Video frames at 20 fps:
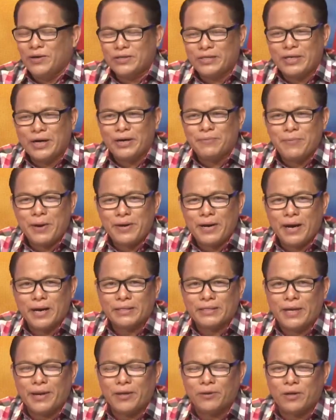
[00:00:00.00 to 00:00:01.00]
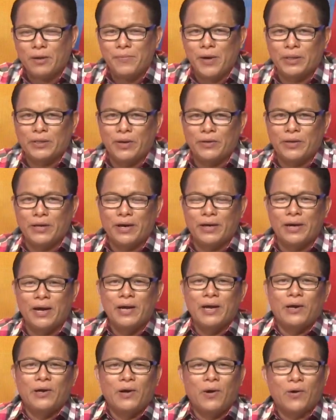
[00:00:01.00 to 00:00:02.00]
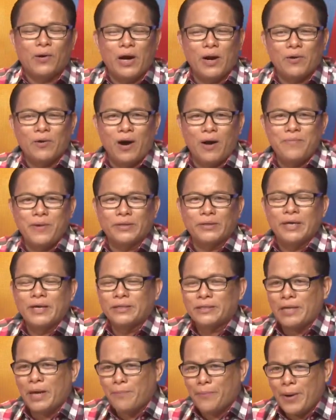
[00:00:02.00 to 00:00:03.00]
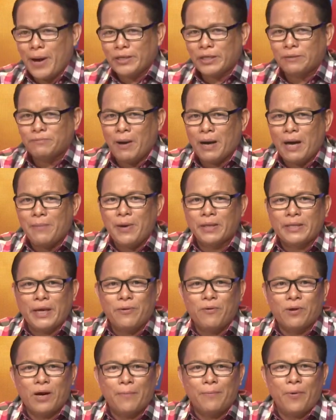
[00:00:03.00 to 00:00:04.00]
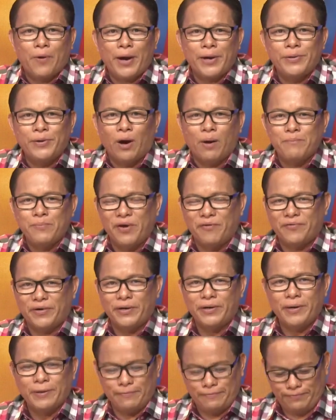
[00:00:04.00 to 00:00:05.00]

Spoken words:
chairman ng Senate Committee on Local Government. Sen Francis, baka may tanong ka po kay Doc Beaver?